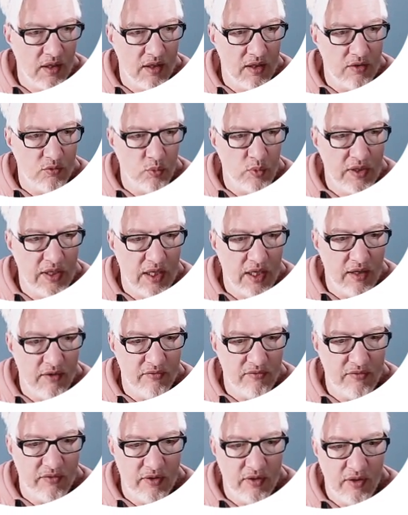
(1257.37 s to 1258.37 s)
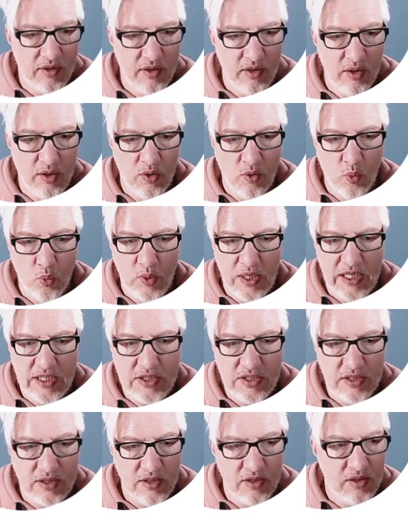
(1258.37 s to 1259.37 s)
and we have
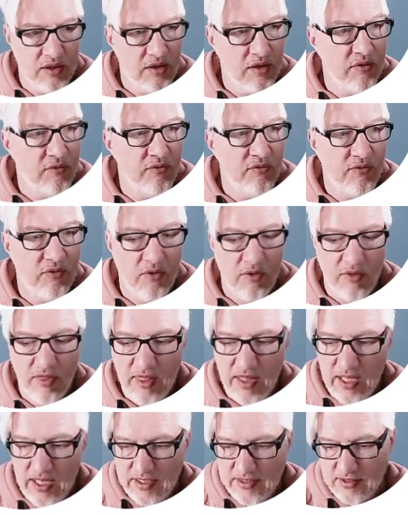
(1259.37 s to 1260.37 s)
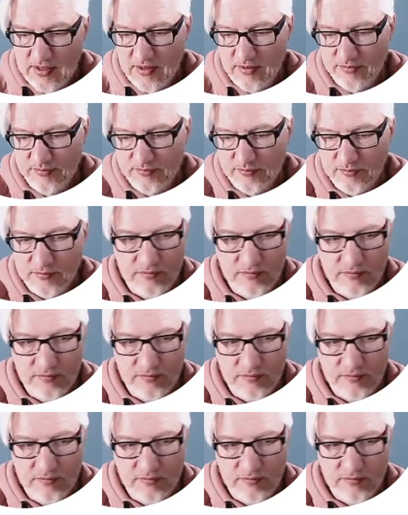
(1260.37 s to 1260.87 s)
wait for that.